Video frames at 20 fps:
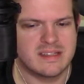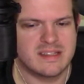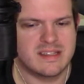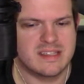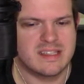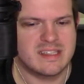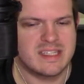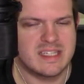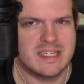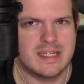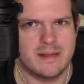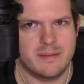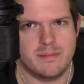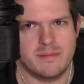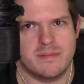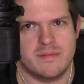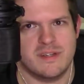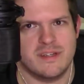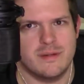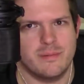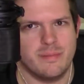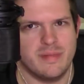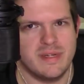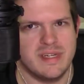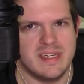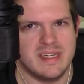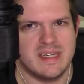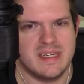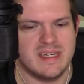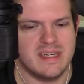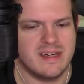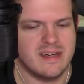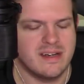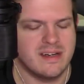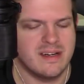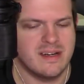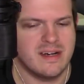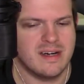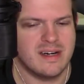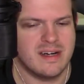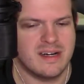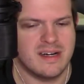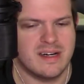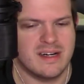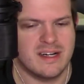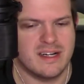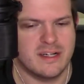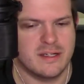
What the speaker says: seem to be what